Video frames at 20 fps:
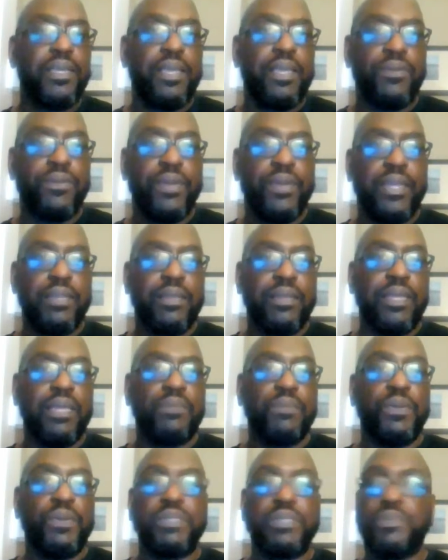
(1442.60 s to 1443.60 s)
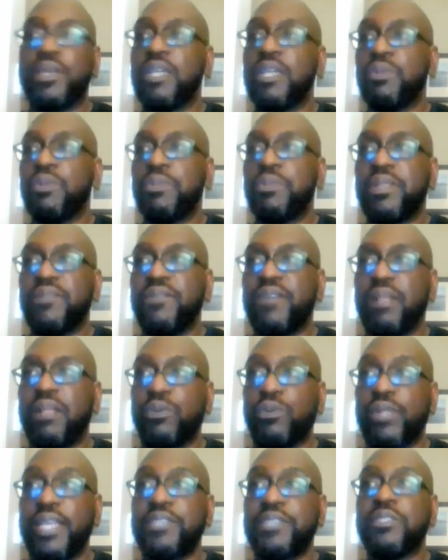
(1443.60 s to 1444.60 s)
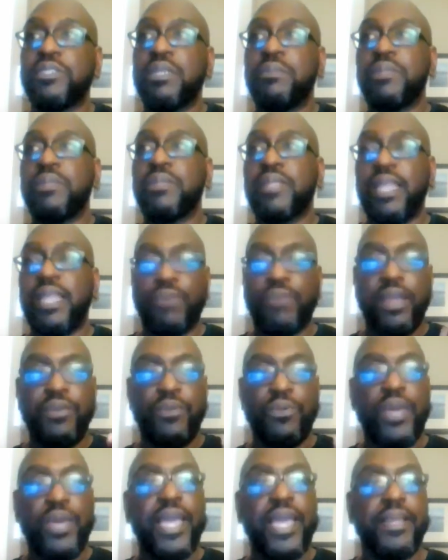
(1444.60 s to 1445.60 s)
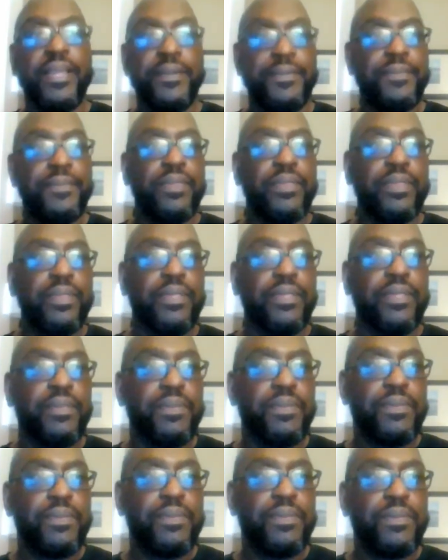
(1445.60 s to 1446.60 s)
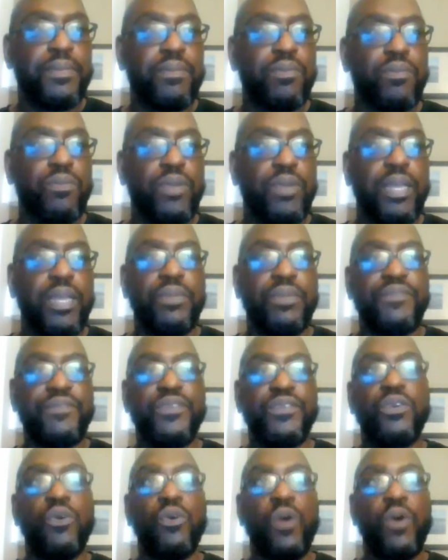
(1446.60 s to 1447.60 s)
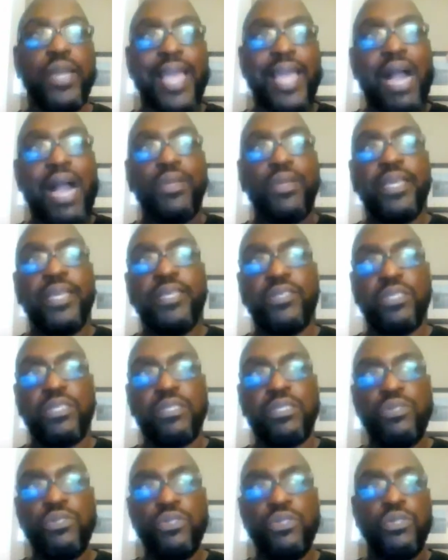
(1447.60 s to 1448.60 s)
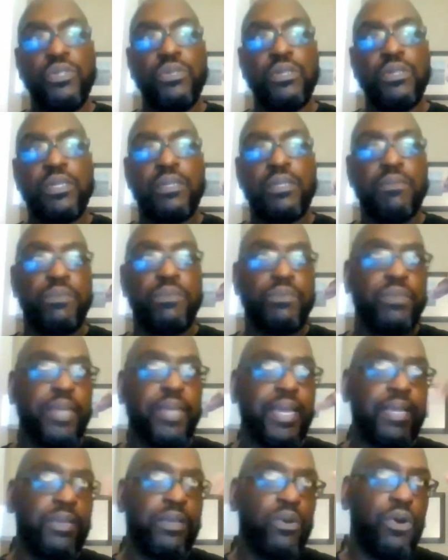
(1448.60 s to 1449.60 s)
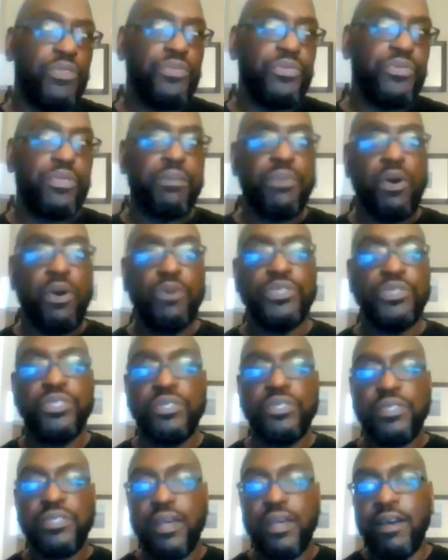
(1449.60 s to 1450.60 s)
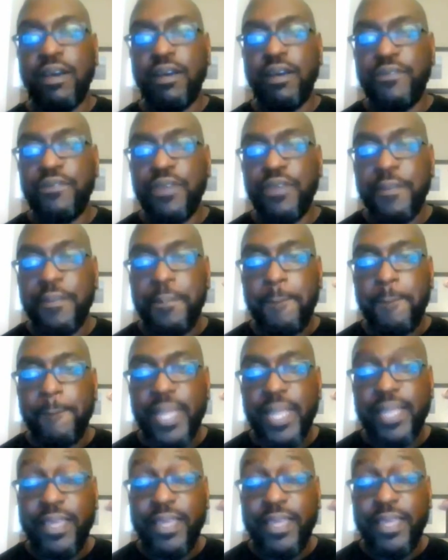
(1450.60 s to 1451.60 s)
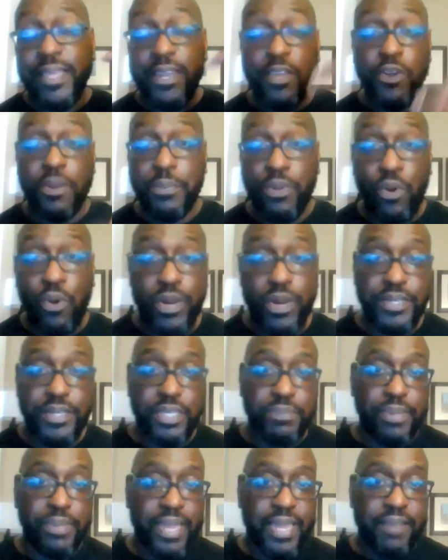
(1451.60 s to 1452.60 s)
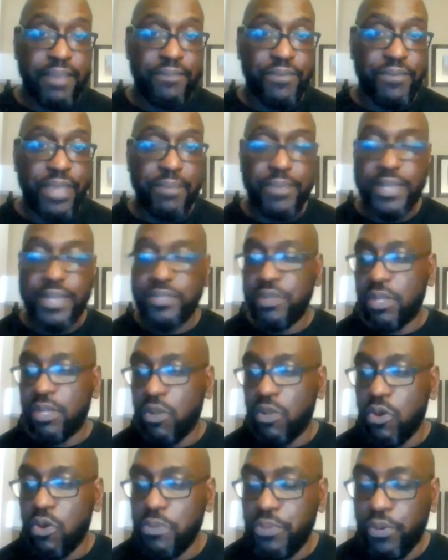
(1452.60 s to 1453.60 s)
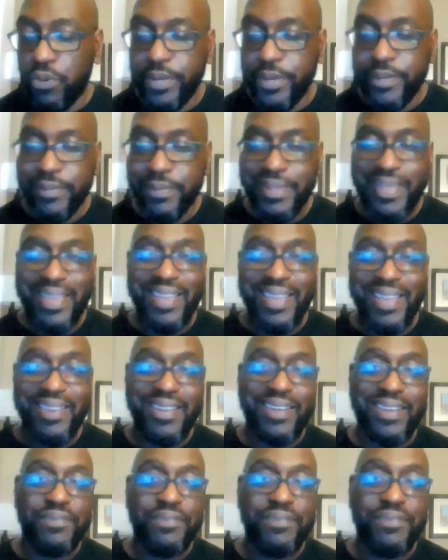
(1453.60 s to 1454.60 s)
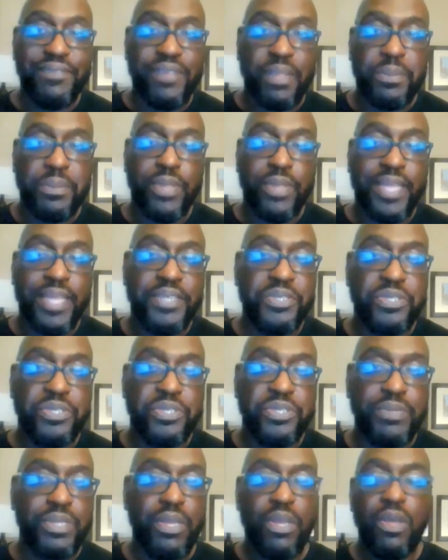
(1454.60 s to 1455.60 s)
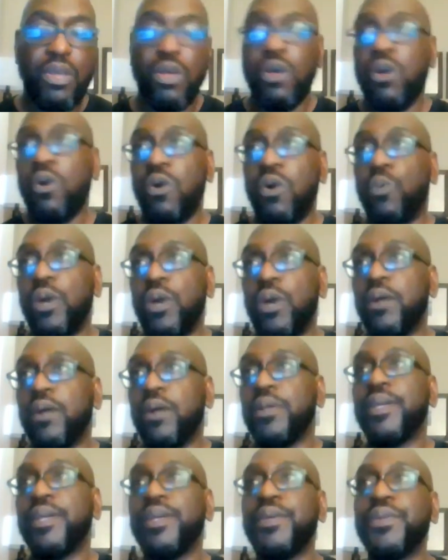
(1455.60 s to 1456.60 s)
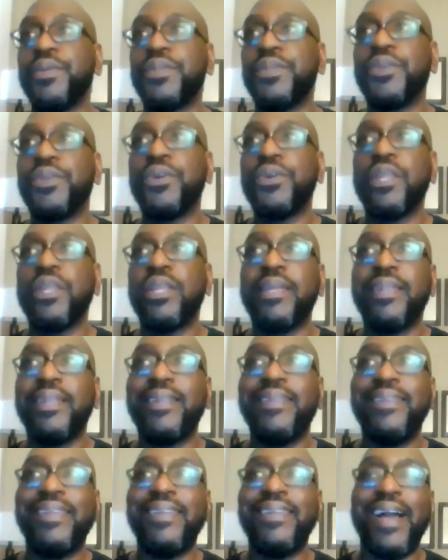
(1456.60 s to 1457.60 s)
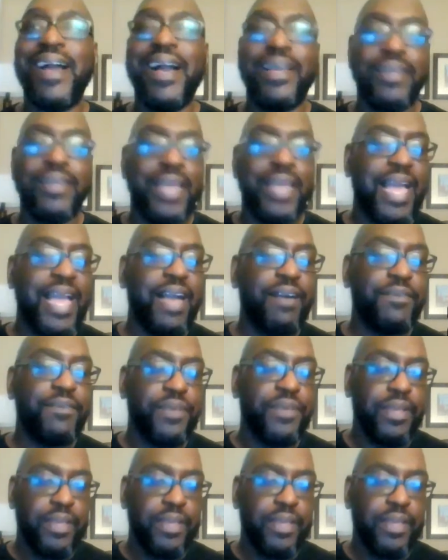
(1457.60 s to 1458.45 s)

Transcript: right? But it's because we developed a relationship like right away, right? But if you're going out and just like going through the motions of getting on a board and just planning freight based on the load board and not developing relationships, well, you're gonna not have